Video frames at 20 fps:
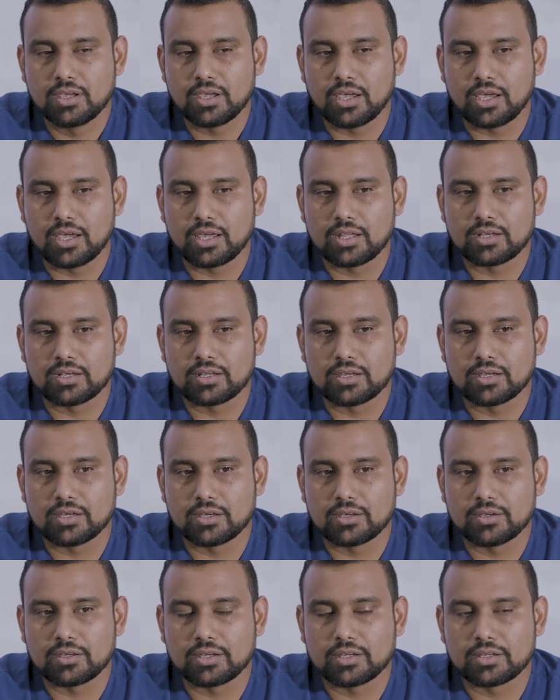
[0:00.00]
And
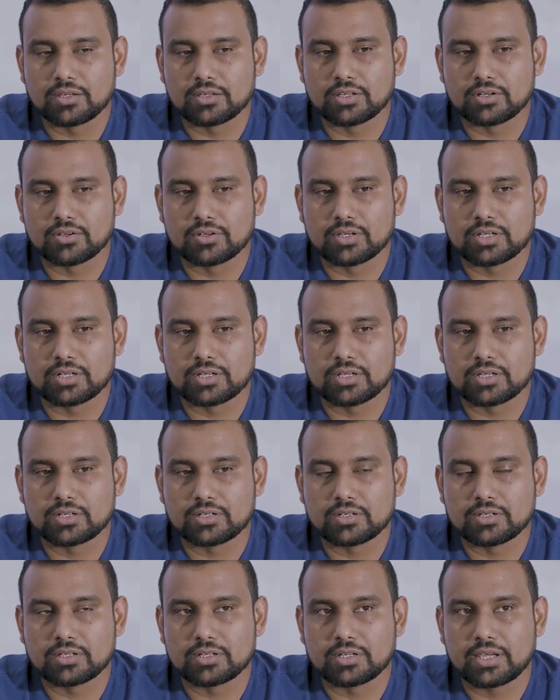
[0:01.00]

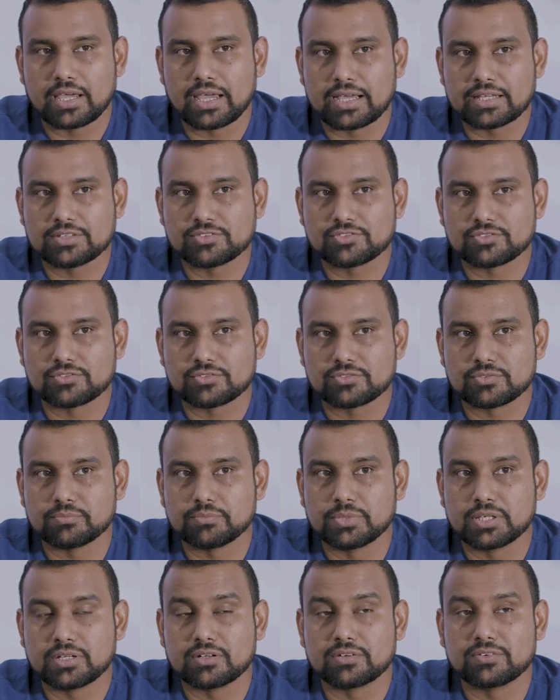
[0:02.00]
it has
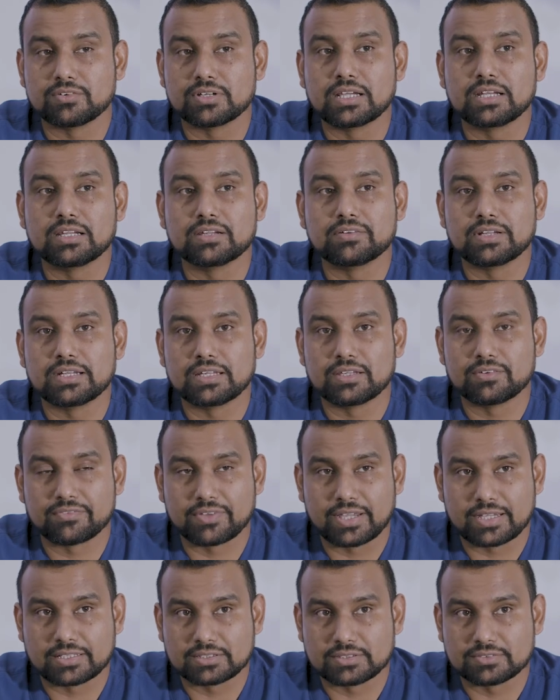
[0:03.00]
been really, really
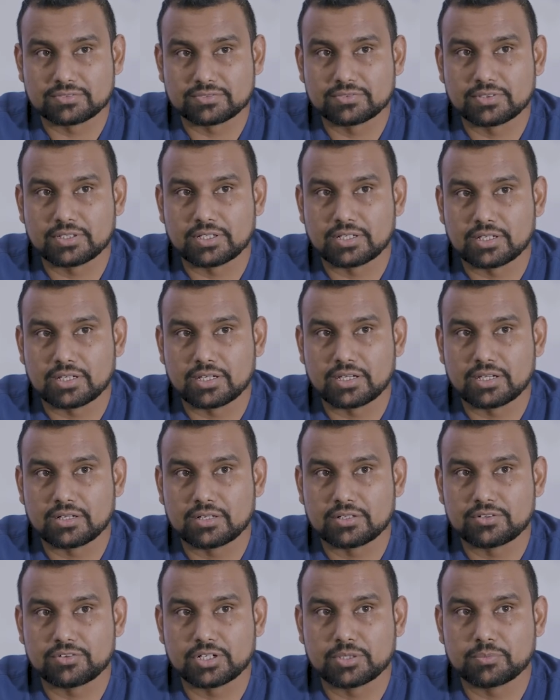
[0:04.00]
effective
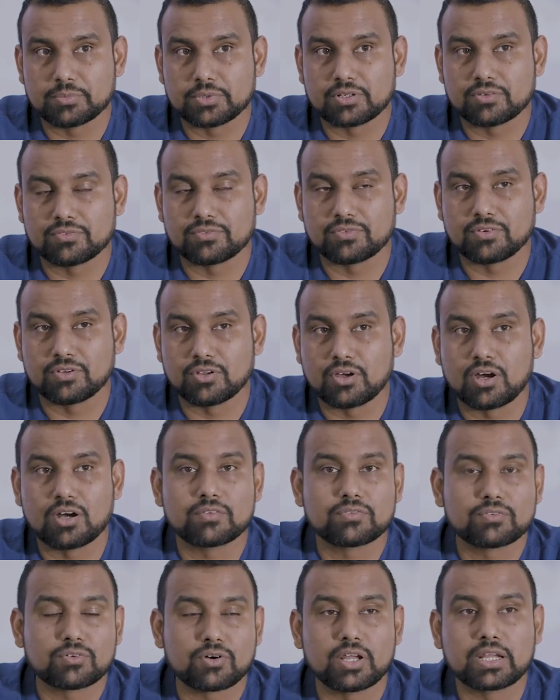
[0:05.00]
in treatment of a lot
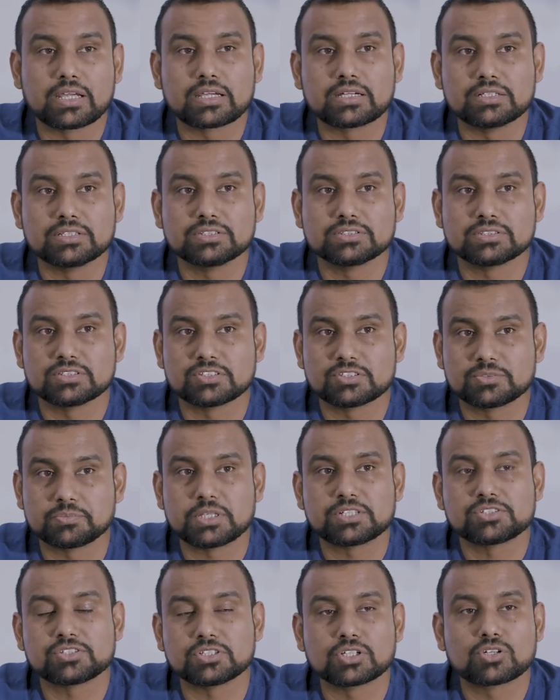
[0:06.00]
of chronic conditions,
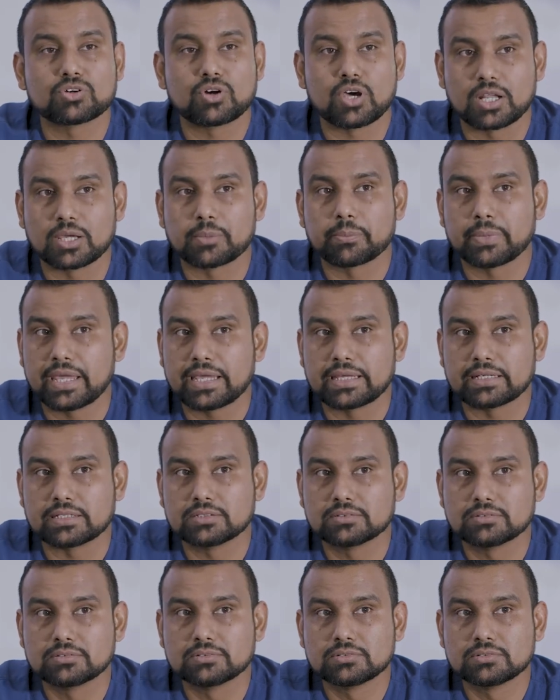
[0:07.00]
especially chronic pain.